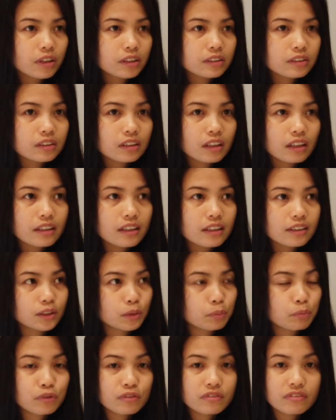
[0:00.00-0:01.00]
what God
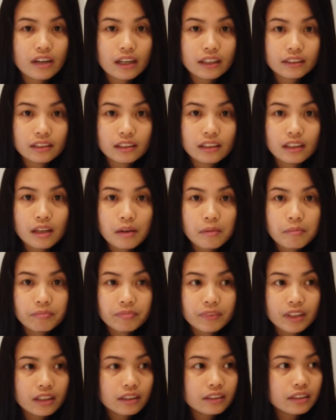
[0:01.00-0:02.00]
has provided
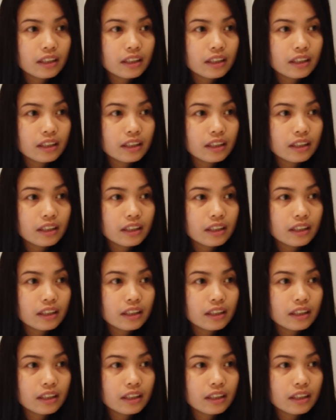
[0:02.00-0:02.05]
them.